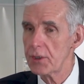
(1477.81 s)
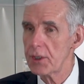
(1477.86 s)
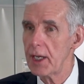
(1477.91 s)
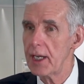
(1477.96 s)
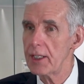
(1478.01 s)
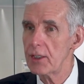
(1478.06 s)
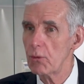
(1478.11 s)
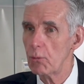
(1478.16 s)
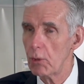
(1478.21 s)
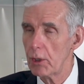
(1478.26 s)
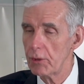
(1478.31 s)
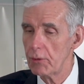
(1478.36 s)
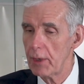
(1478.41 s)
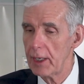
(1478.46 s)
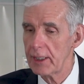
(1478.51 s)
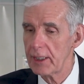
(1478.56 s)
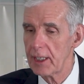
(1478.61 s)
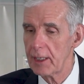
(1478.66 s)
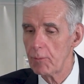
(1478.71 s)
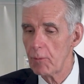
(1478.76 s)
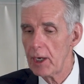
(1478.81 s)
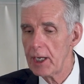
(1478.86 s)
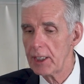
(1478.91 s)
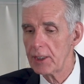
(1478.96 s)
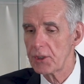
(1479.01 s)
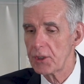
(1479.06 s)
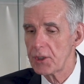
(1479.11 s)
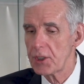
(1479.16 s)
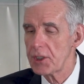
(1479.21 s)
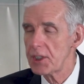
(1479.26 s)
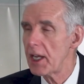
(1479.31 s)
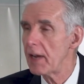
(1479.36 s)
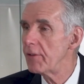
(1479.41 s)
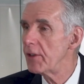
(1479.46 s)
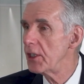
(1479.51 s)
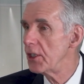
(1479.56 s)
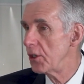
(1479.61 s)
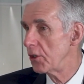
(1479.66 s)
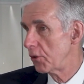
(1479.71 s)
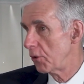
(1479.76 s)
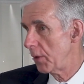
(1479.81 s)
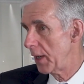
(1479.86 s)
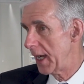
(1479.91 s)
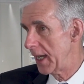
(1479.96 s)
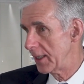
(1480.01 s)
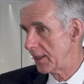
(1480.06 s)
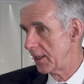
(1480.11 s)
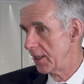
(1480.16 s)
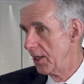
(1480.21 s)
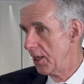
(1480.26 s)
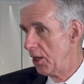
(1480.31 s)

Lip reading: Science Award grant that I'm writing, is a 7-year grant.